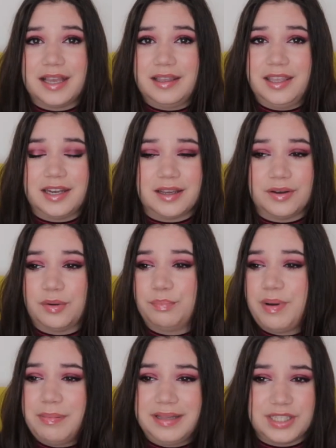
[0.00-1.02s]
you know, on
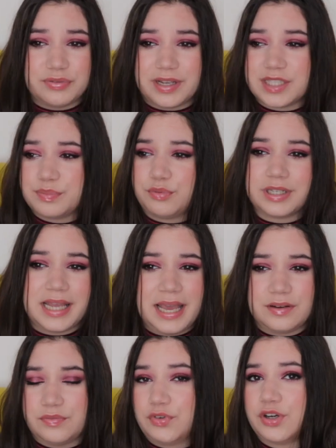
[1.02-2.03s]
public transport,
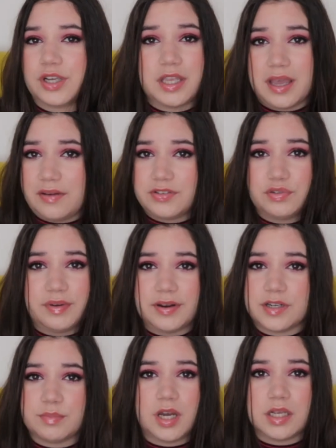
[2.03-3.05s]
at work, you have to wear
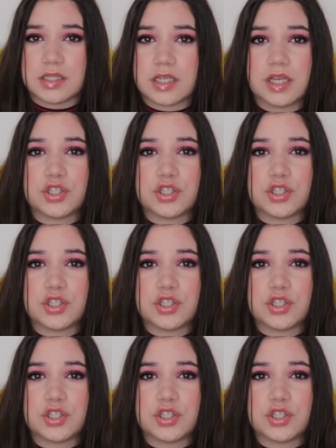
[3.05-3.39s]
the mask.